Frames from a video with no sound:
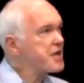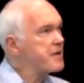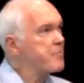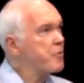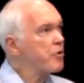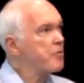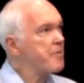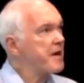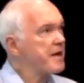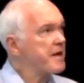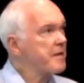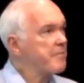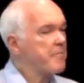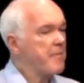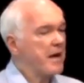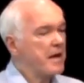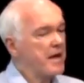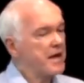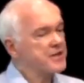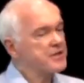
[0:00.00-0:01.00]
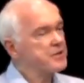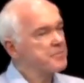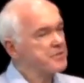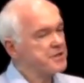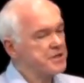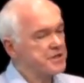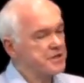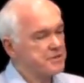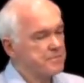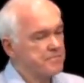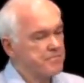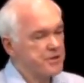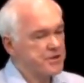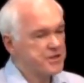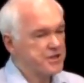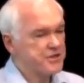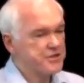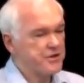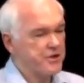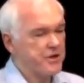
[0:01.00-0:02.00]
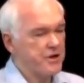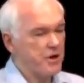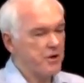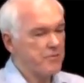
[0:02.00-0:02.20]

say more about him in my lecture, but just so you